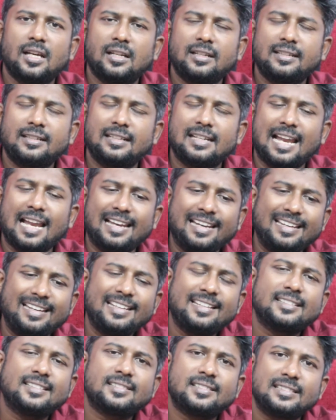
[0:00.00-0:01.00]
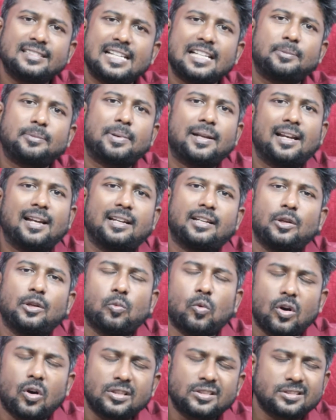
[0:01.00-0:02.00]
Nalini's death penalty
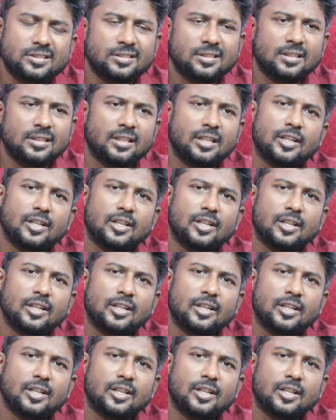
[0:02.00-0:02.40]
was